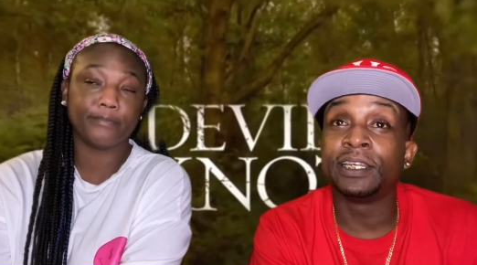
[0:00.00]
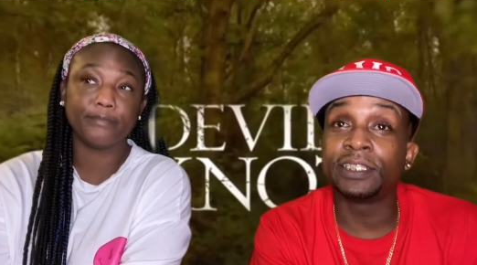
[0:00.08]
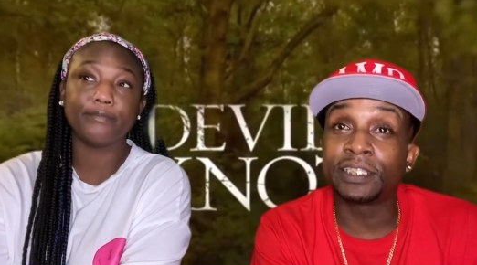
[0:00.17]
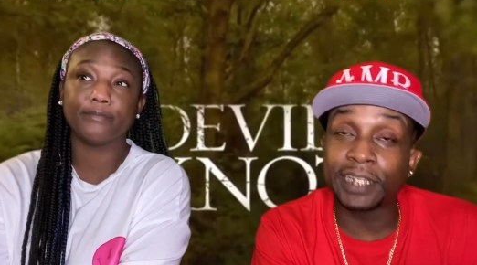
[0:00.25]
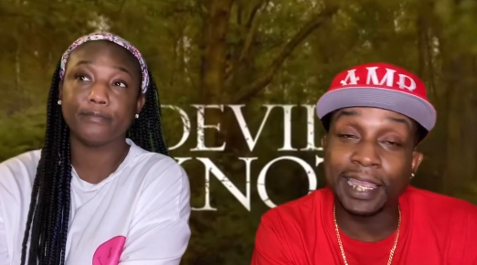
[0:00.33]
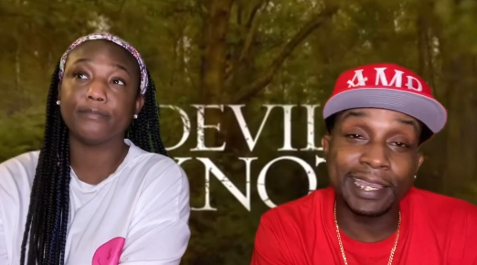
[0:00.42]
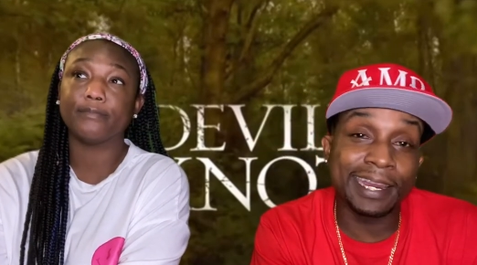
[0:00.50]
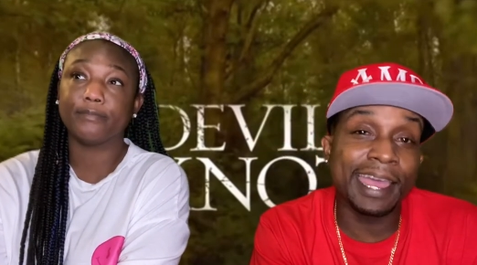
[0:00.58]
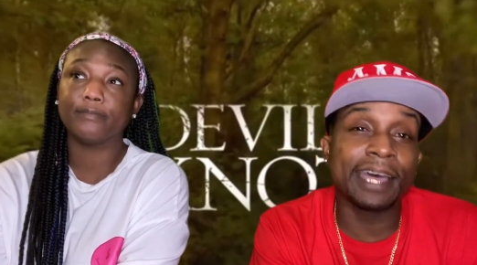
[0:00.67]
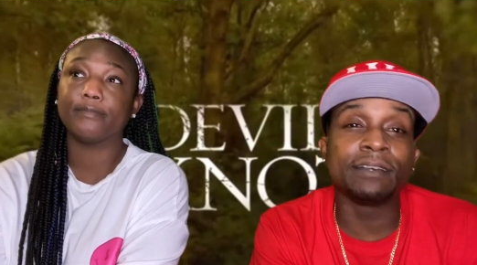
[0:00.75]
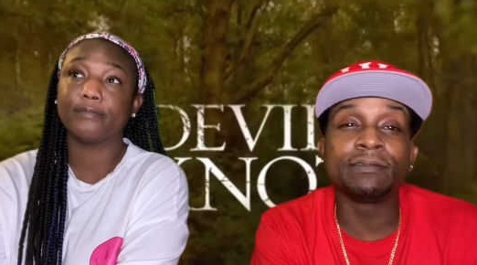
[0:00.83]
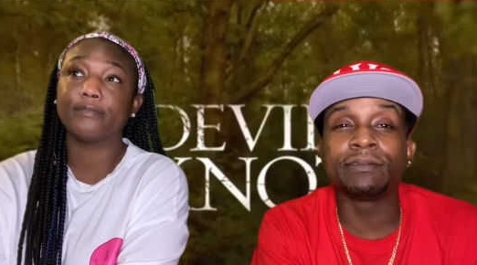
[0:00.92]
Speaker 1: check it
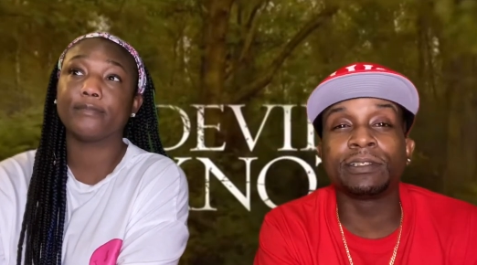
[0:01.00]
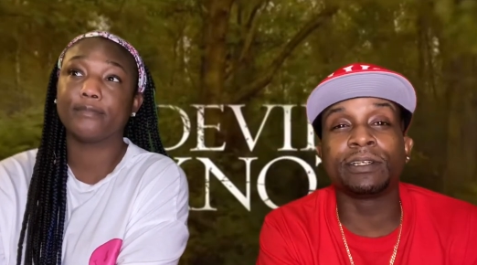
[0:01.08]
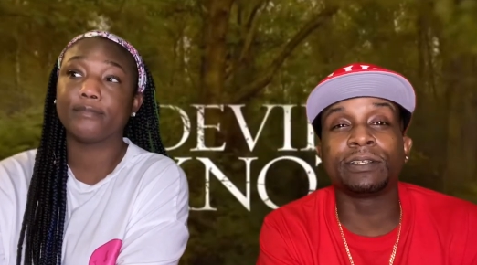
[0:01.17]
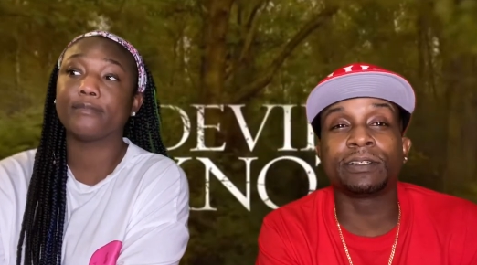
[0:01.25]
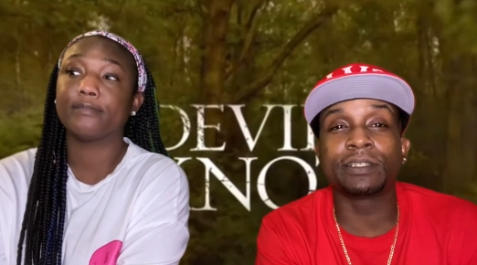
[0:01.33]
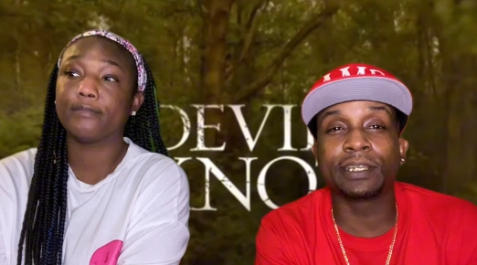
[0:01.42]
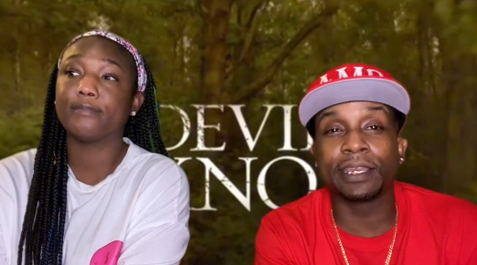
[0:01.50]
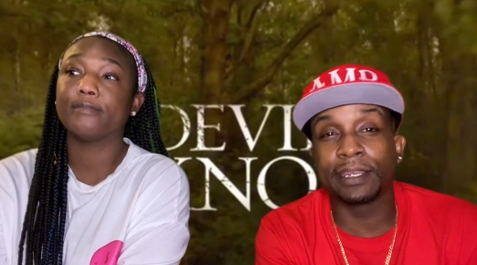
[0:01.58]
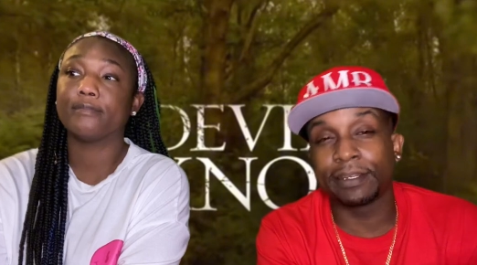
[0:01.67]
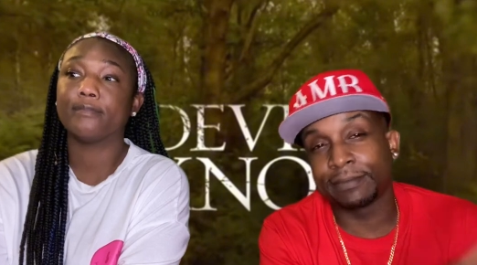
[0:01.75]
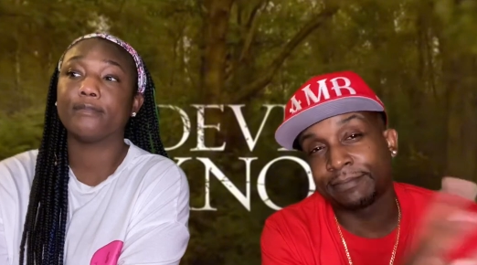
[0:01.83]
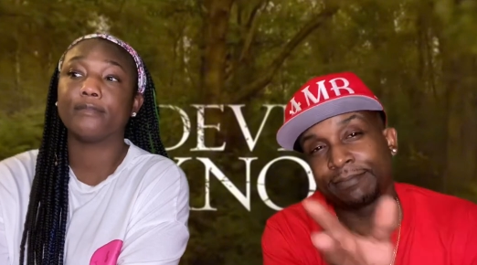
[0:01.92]
out. You know what I'm
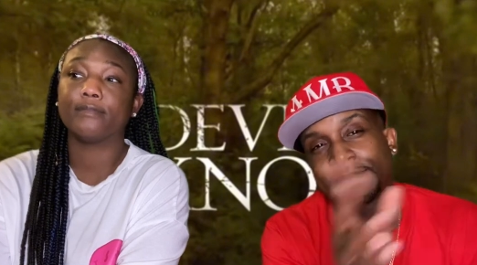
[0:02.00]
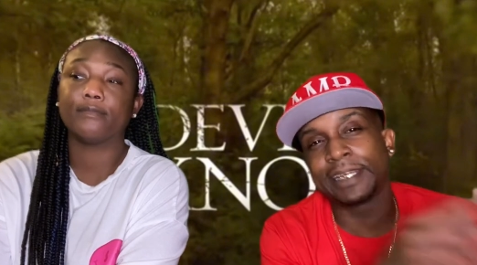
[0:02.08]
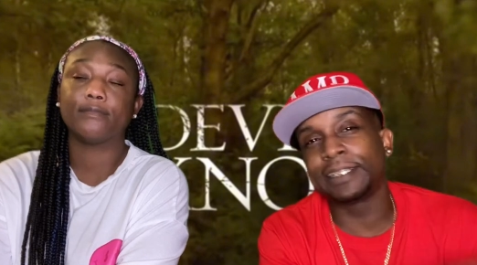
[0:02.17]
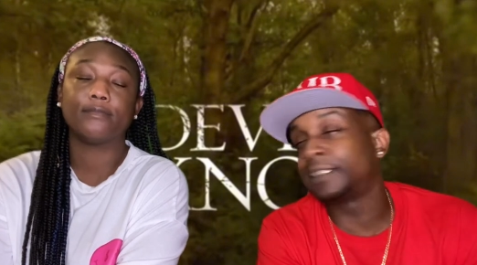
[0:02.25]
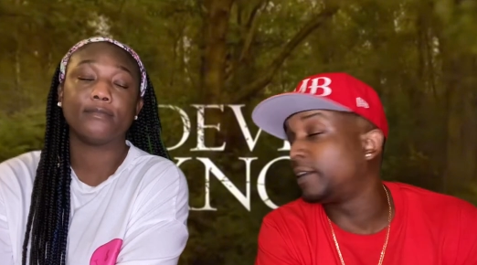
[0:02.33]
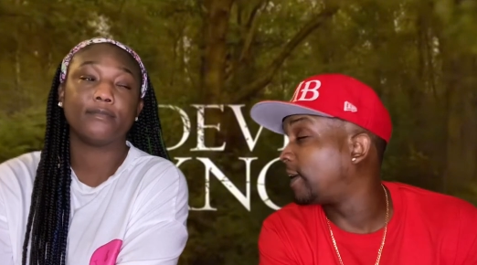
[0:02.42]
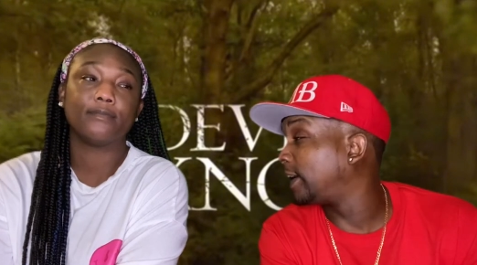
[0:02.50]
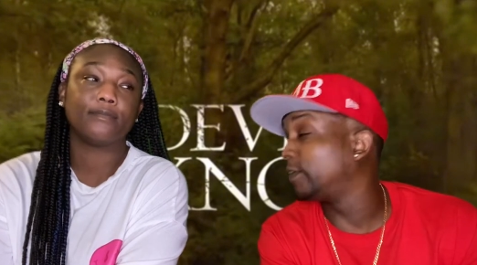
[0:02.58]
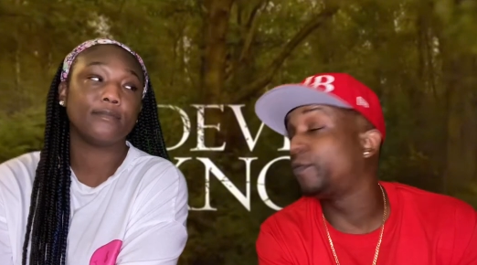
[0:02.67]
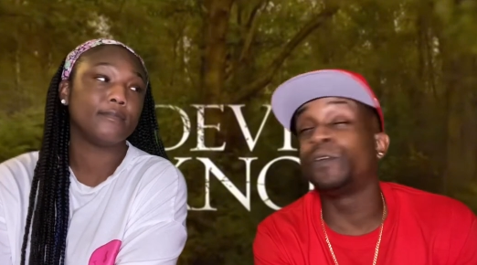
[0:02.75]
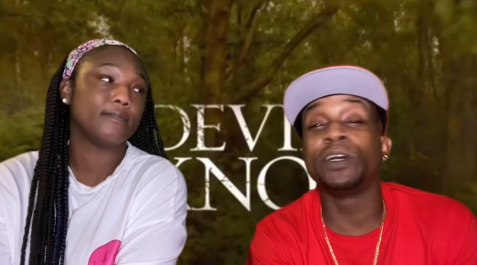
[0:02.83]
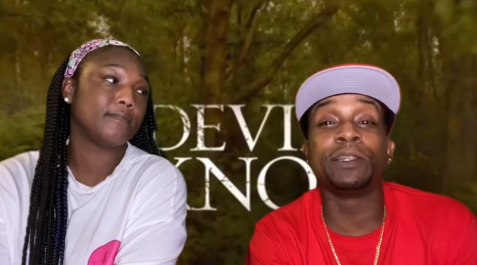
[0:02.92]
saying? Let us know how you
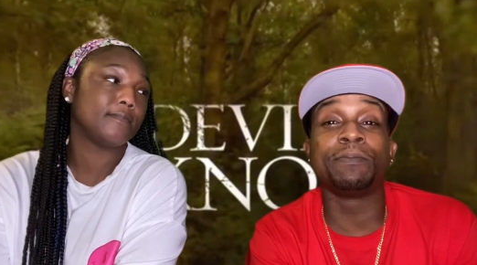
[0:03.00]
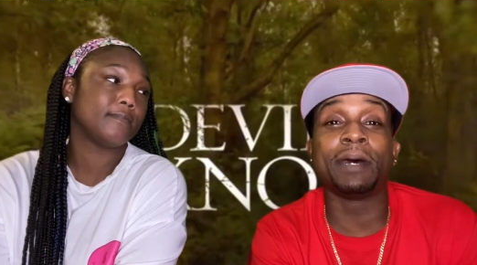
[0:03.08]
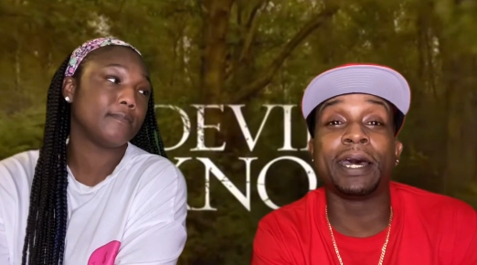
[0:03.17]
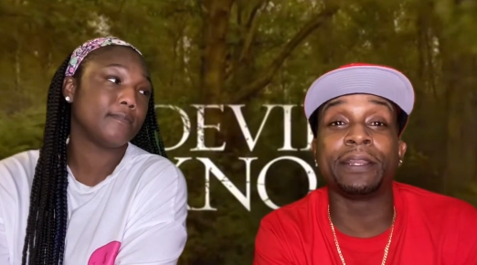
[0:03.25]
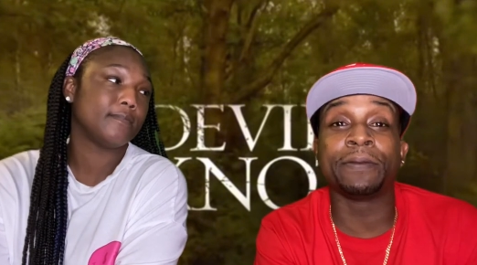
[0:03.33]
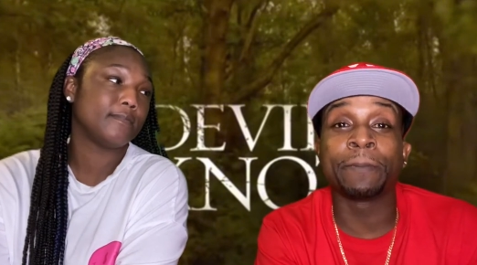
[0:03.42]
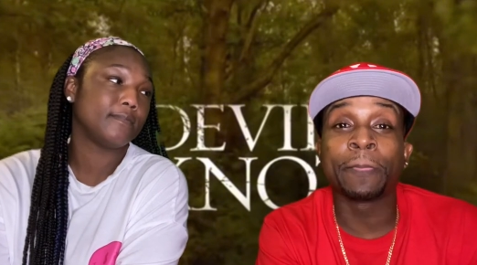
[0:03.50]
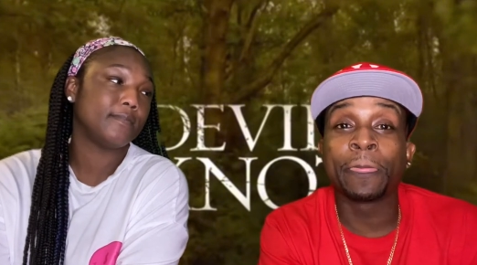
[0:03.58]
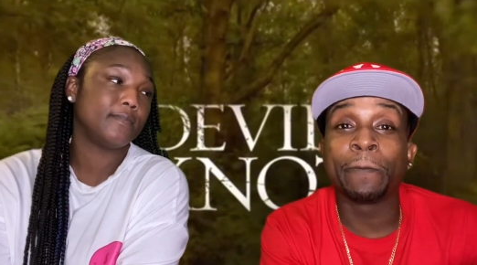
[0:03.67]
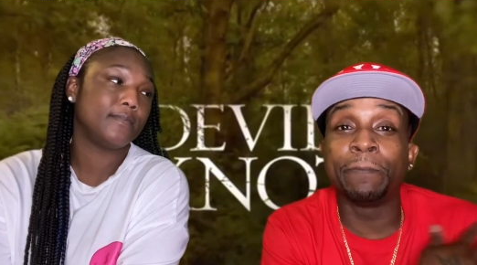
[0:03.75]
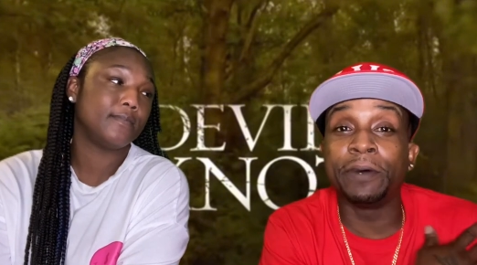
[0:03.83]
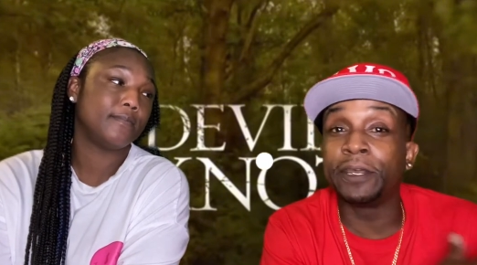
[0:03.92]
feel about it.
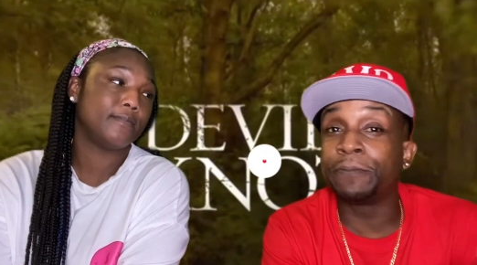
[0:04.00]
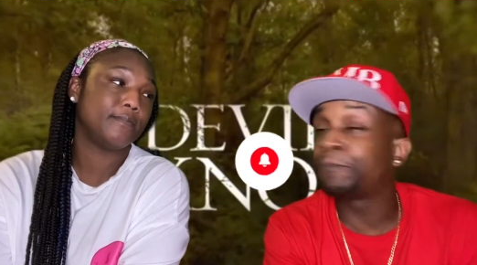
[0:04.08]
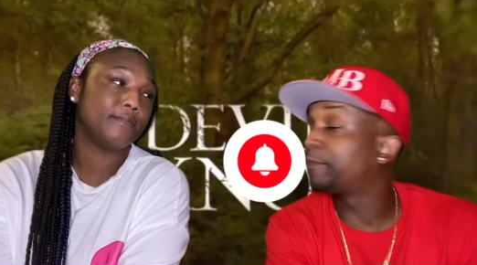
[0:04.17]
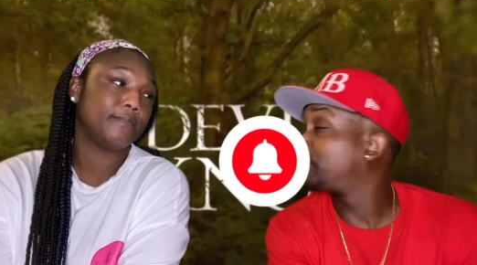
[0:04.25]
But,